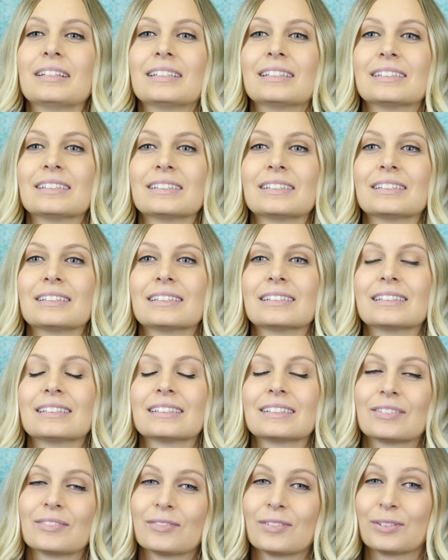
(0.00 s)

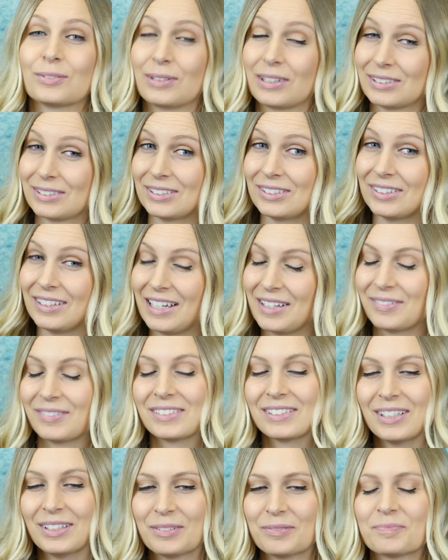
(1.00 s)
for the rest of your life.
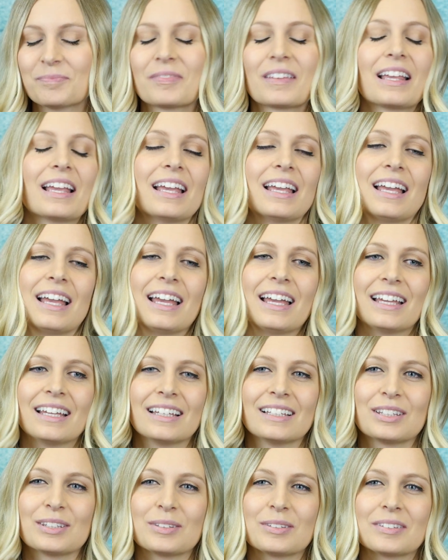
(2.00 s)
So
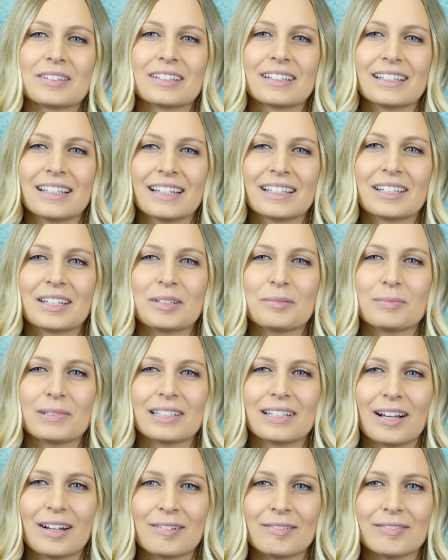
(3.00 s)
it's it can be
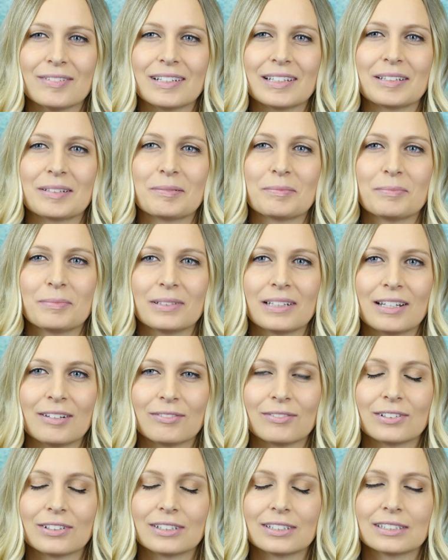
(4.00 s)
not fun. But
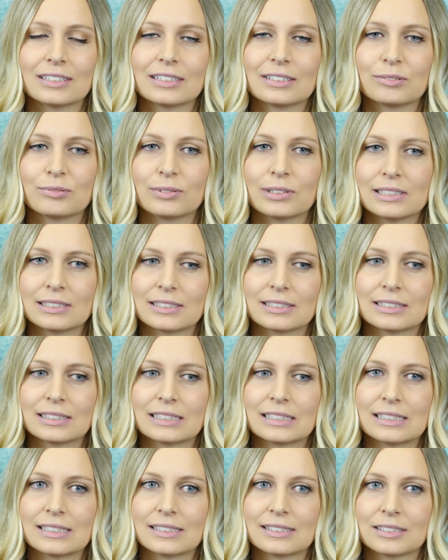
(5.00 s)
I've learned
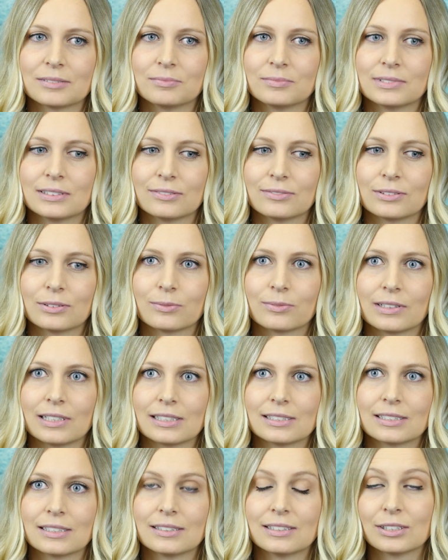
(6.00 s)
recently some different
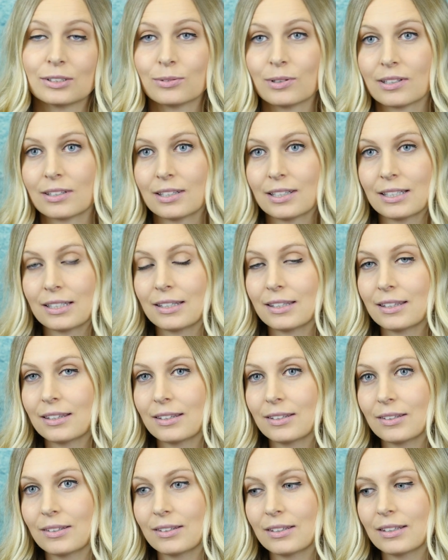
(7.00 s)
ways to deal with it
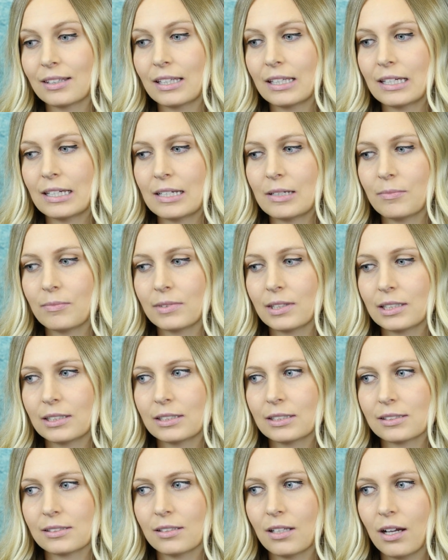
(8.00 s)
um, that
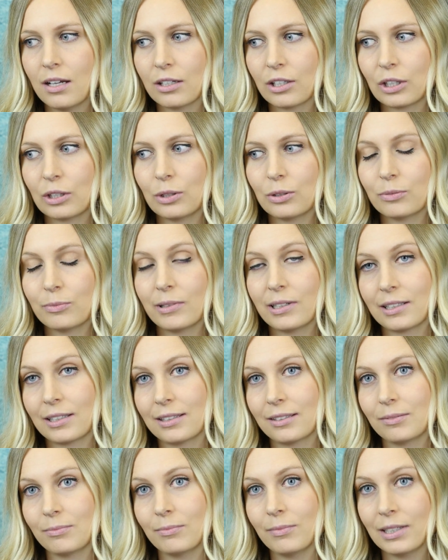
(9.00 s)
does not include
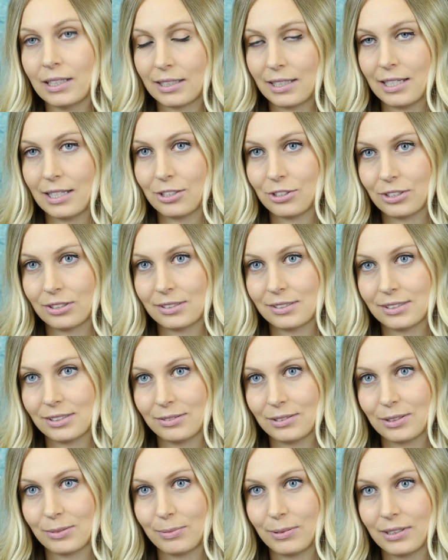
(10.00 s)
medic medication, so
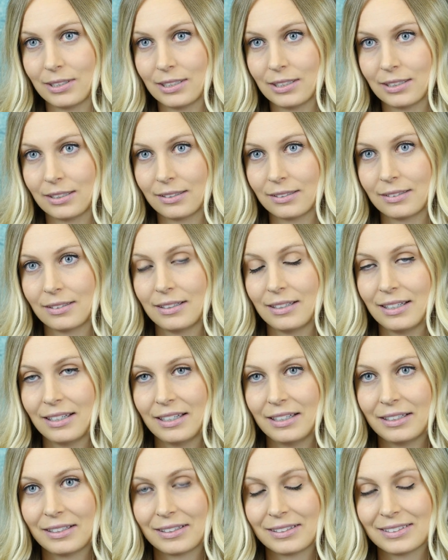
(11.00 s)
it's pretty
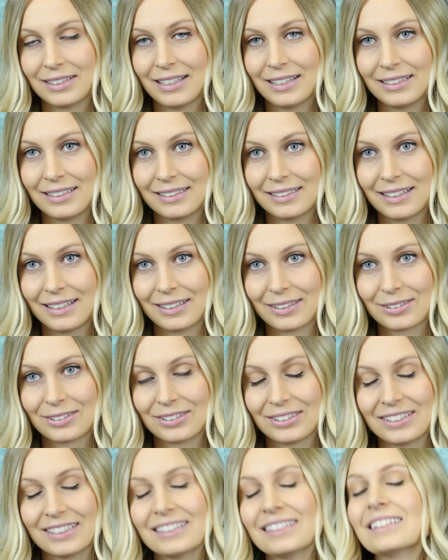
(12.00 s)
exciting
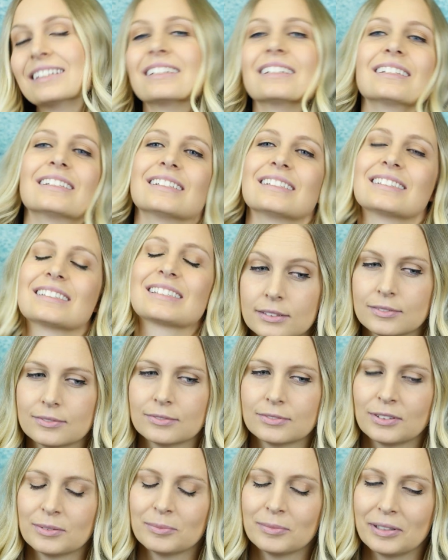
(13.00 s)
actually.
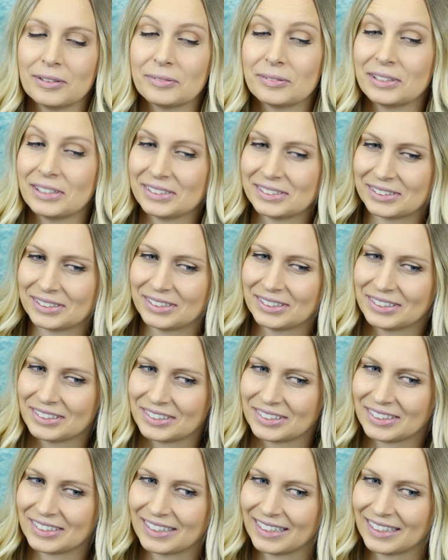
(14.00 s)
From my research,